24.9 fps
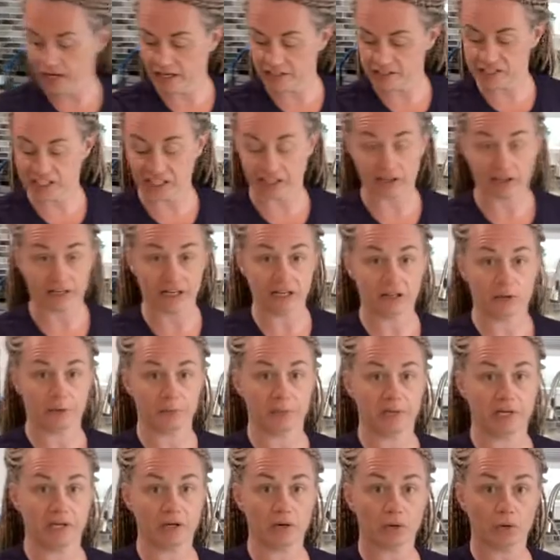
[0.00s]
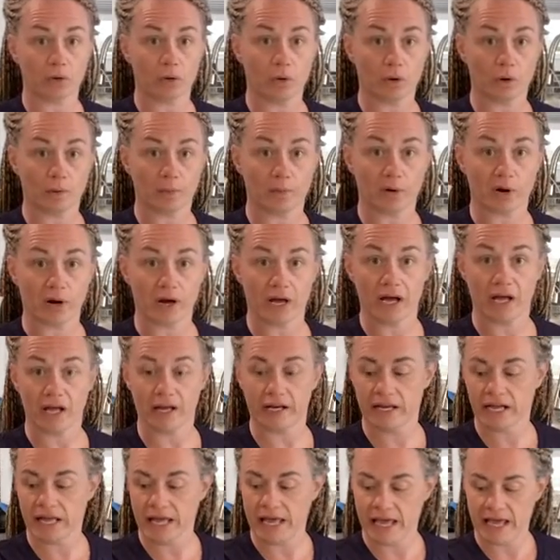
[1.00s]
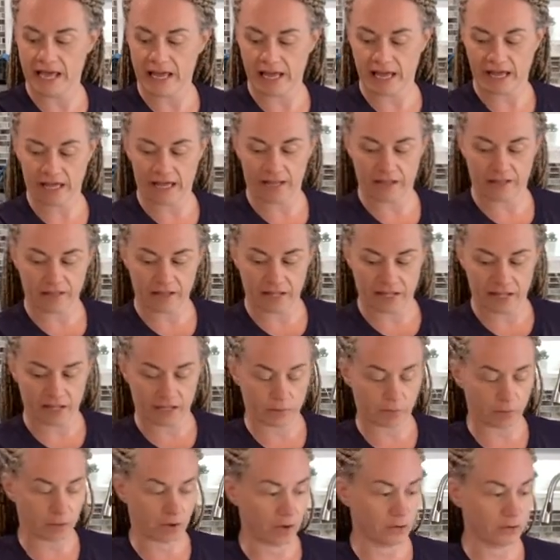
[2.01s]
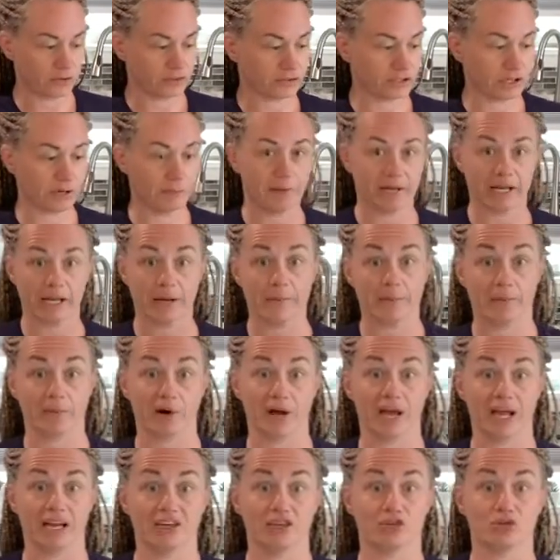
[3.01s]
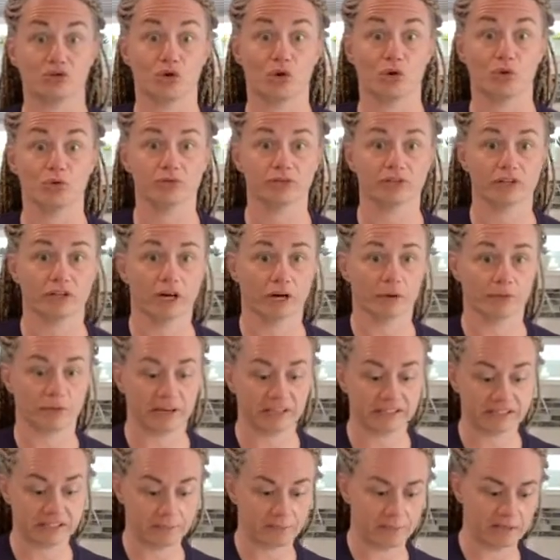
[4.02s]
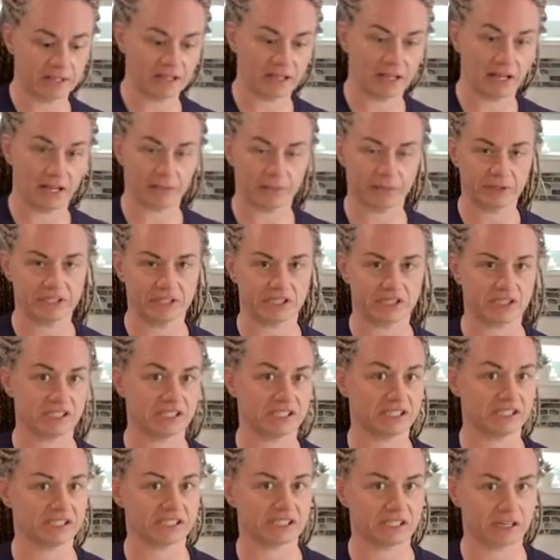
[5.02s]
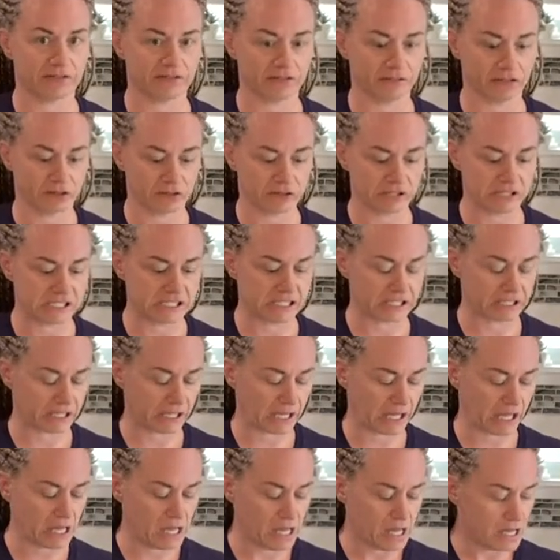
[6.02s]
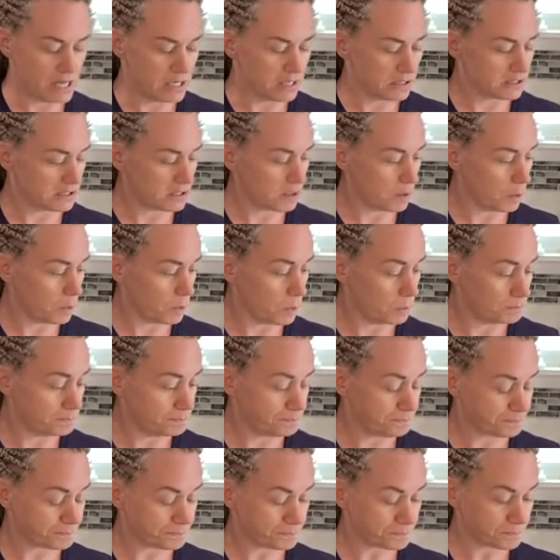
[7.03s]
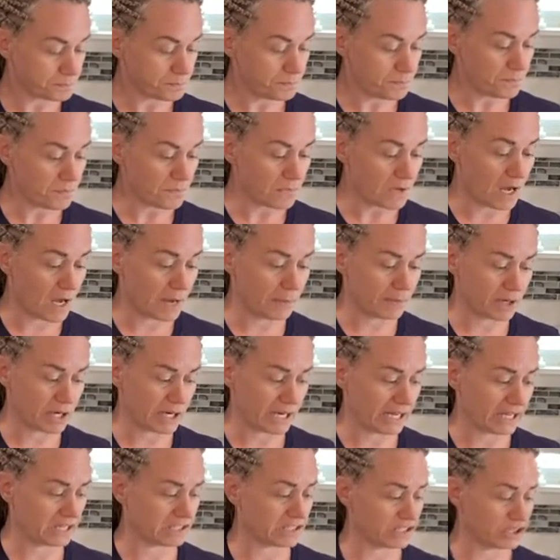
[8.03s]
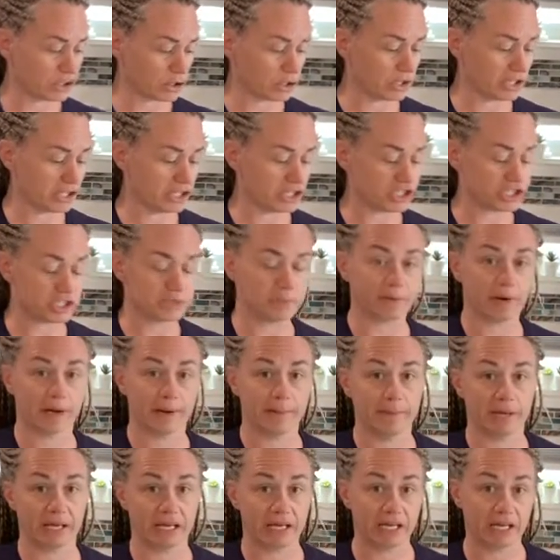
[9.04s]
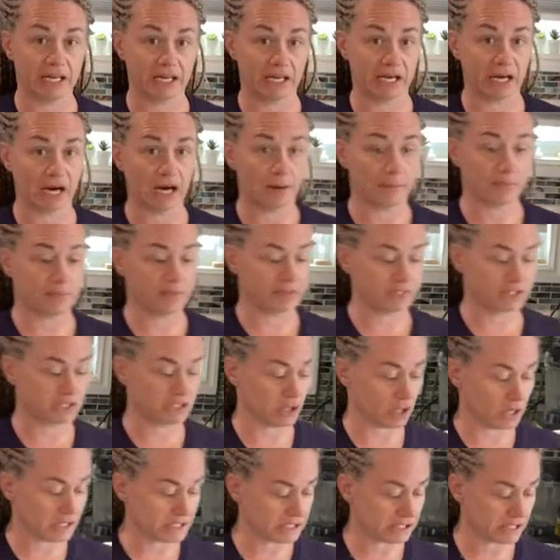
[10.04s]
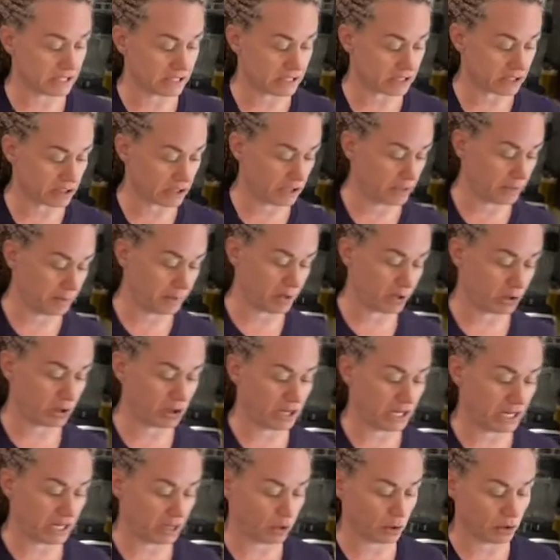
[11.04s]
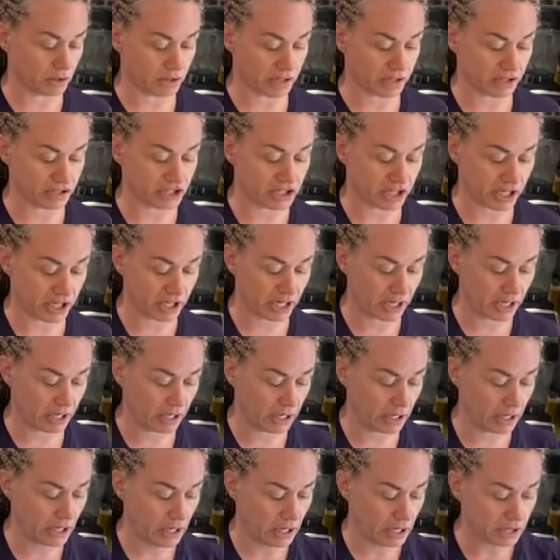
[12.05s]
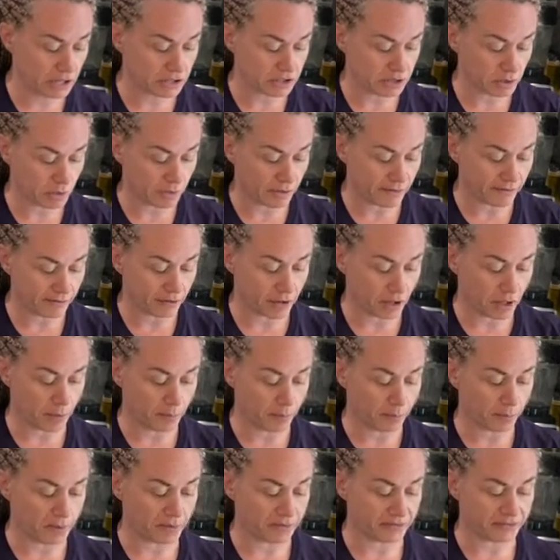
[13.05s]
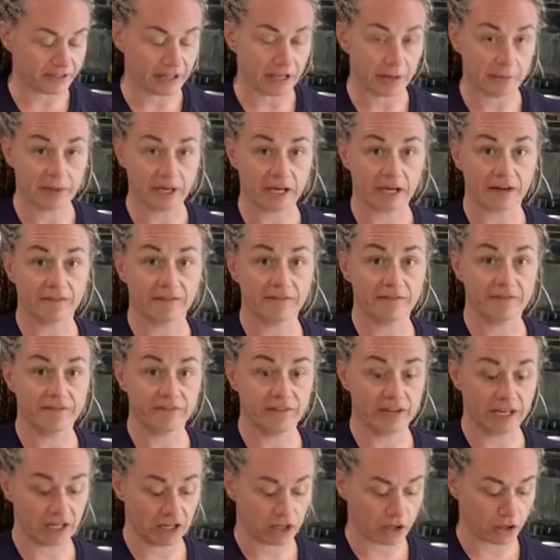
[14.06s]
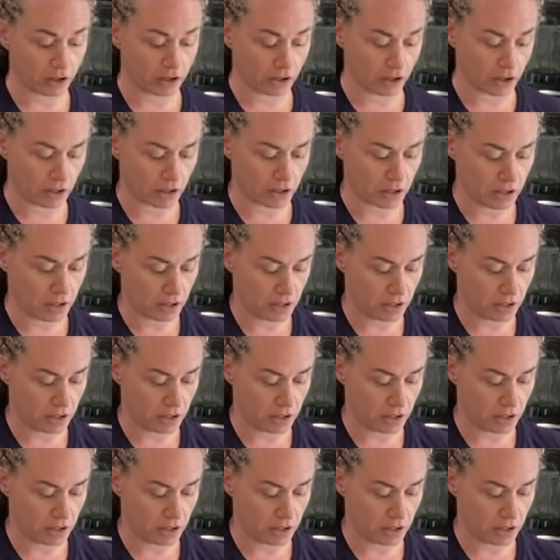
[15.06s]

cheddar jalapeno cornbread, and then we're also gonna make a brand new coleslaw recipe that we just discovered recently. So I'm gonna get started just by making up the sauce that's gonna marinate on the chicken. So I've got balsamic vinegar,